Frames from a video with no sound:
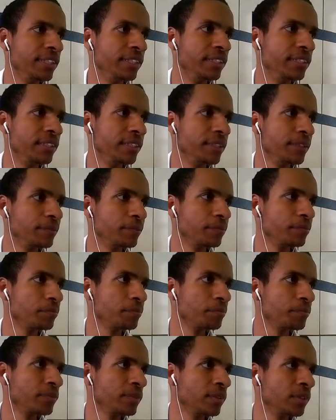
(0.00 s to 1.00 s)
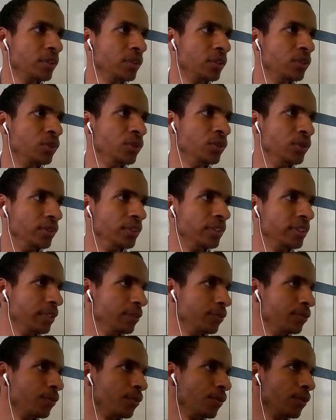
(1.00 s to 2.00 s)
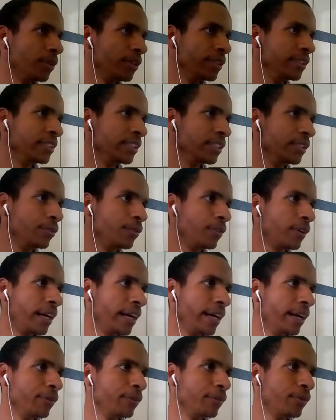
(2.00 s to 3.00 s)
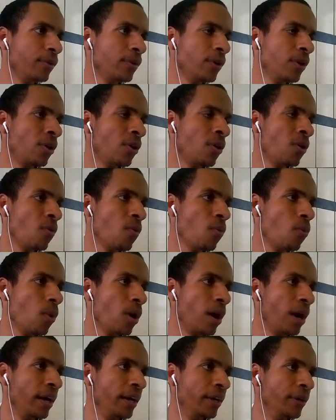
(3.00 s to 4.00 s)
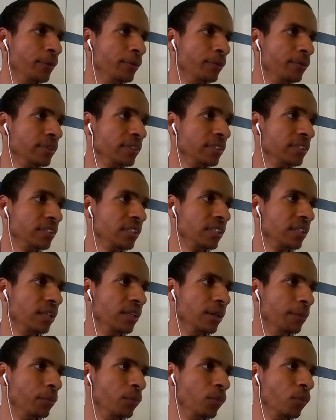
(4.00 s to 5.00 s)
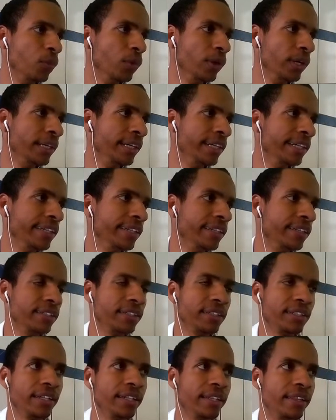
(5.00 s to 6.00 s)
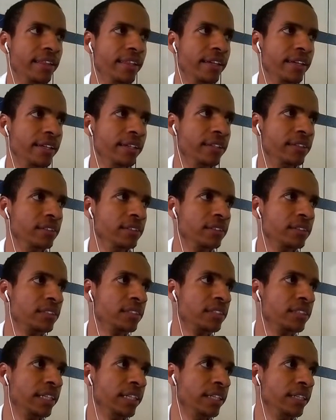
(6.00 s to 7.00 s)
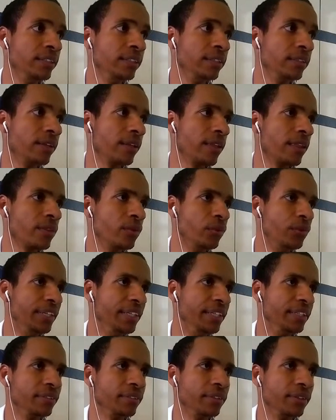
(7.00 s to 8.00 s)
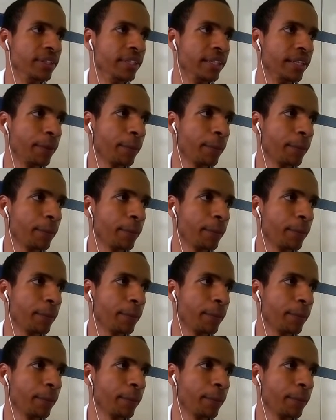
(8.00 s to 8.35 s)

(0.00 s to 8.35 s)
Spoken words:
see. Do state 4, state 5, while loop 1, and then state 3. Okay.